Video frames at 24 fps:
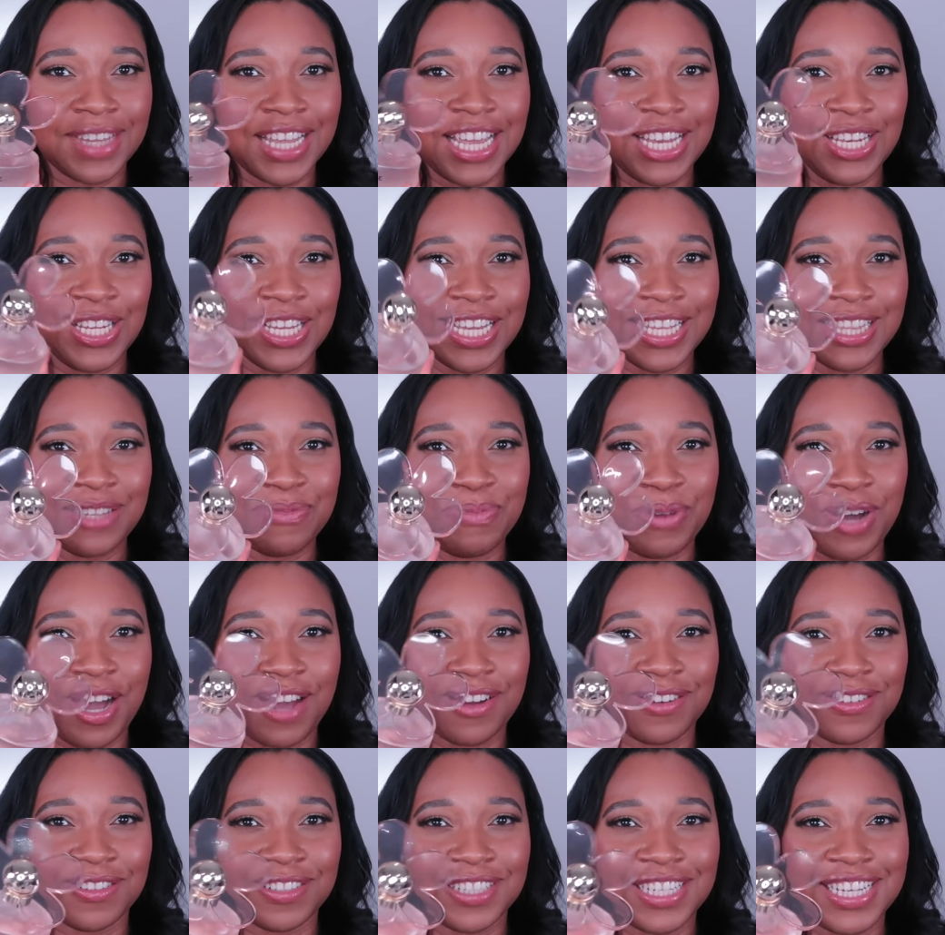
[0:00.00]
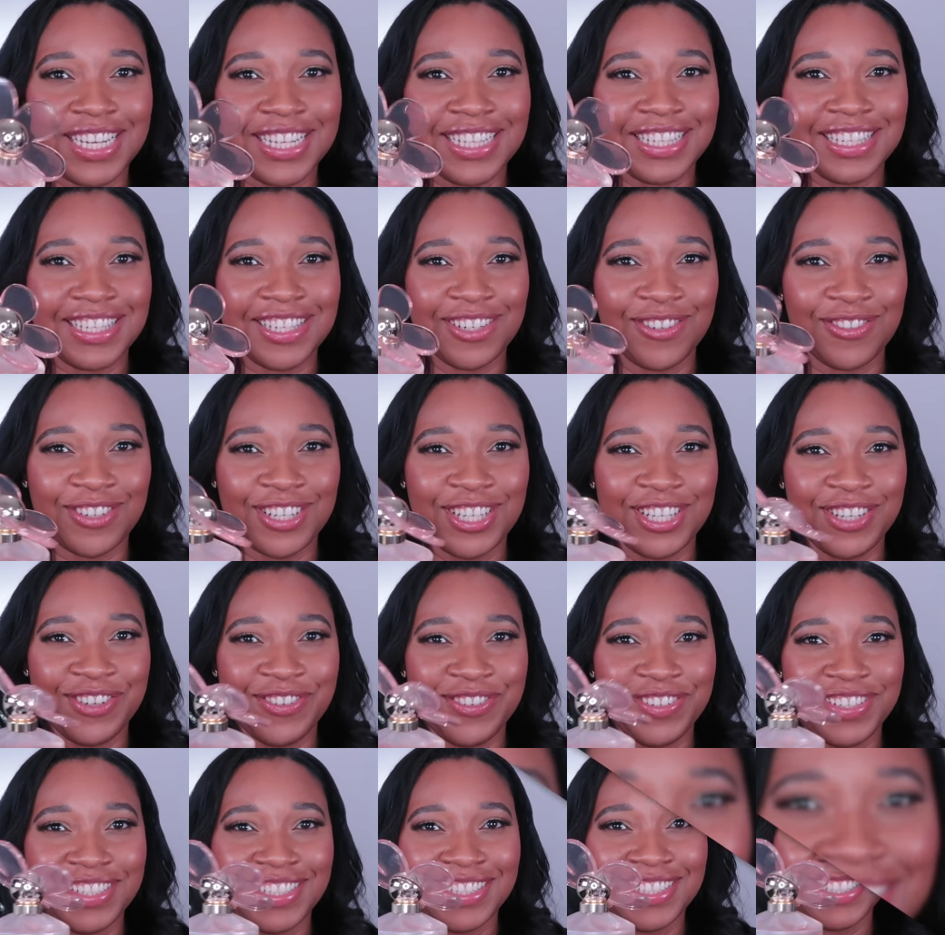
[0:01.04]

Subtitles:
And look at the bottle, it's so cute.